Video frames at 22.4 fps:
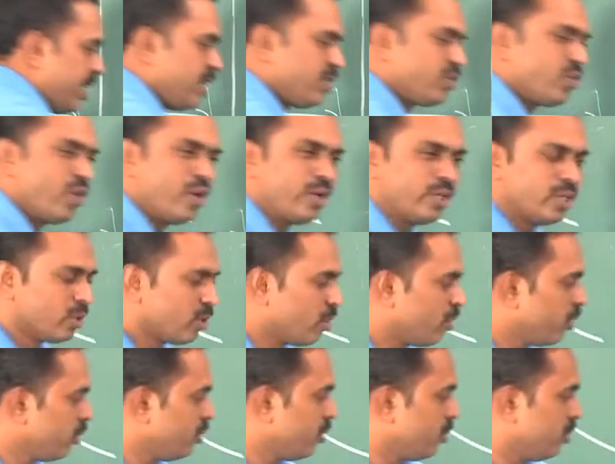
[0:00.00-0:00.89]
is going to
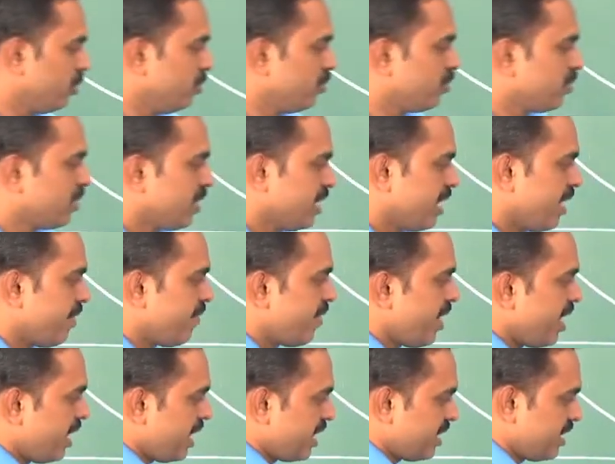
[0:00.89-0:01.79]
go through a
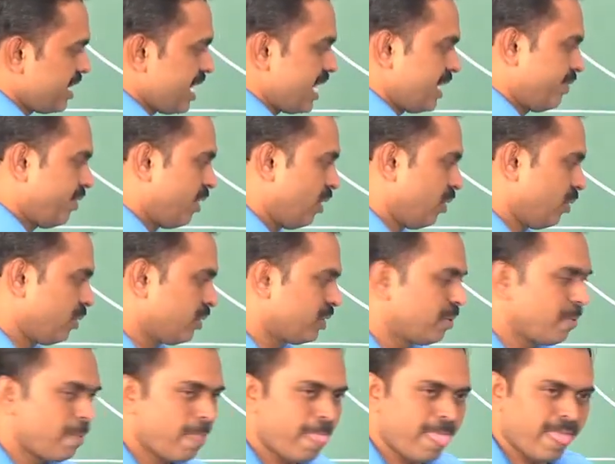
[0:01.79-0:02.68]
variation as
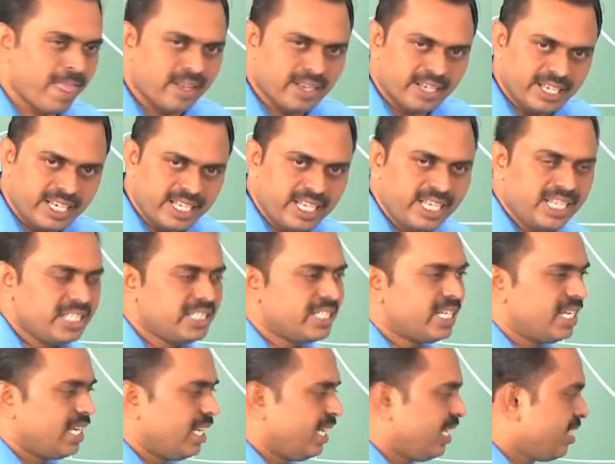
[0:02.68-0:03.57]
follows.
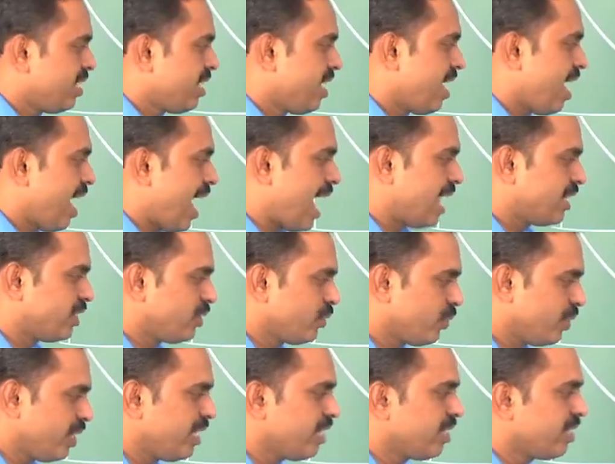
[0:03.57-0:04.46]
Initially, as
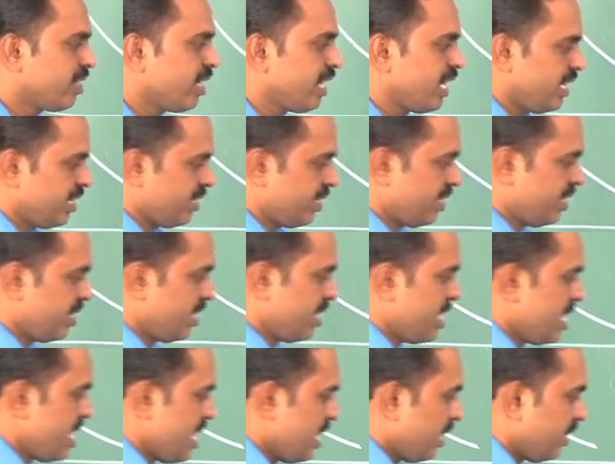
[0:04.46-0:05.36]
you increase
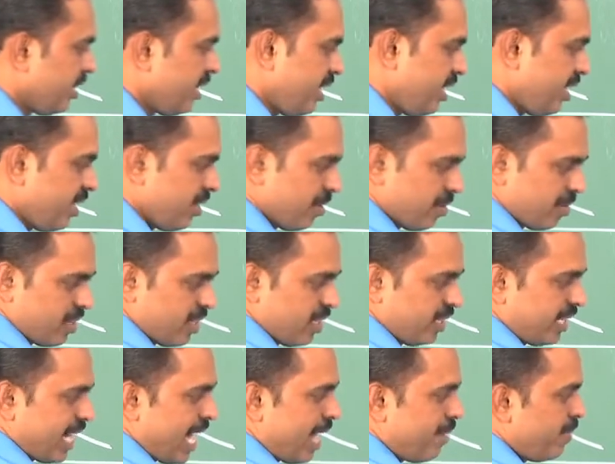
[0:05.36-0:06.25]
the
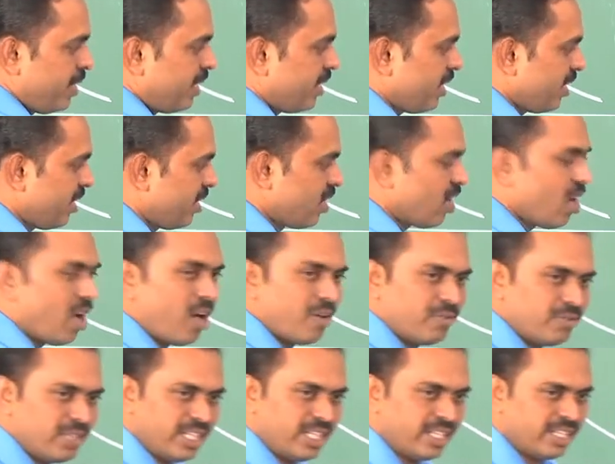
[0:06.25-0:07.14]
diameter
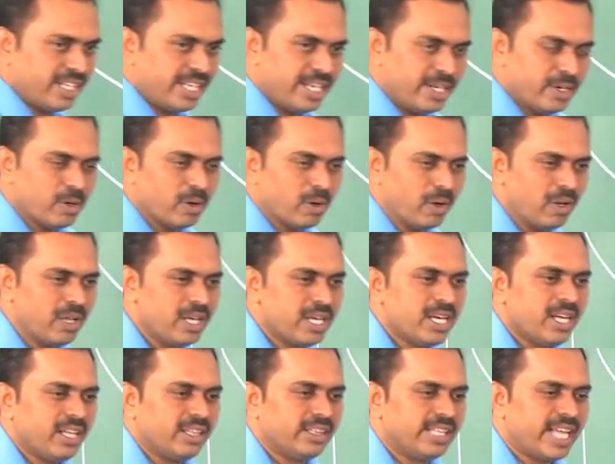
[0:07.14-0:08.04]
of the keyhole,
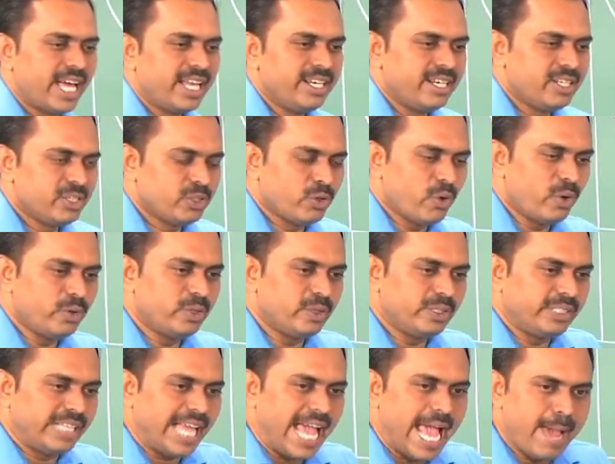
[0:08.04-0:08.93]
then it is going
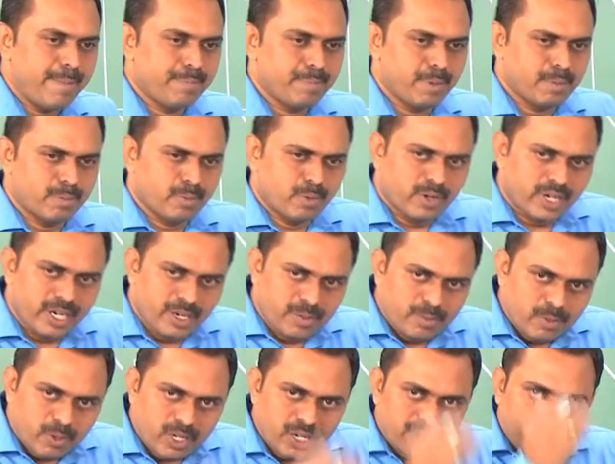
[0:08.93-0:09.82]
to tap more
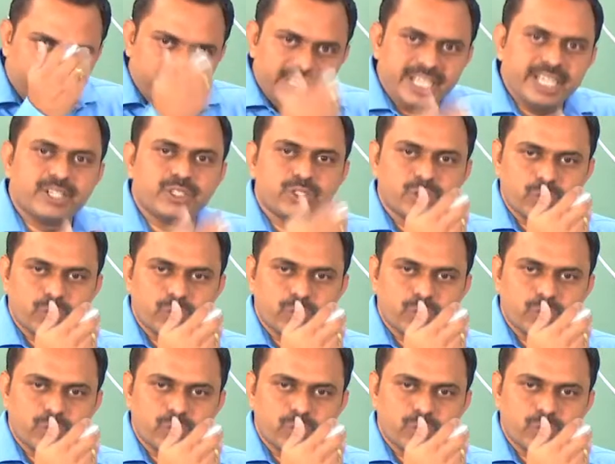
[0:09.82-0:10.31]
and more of the heat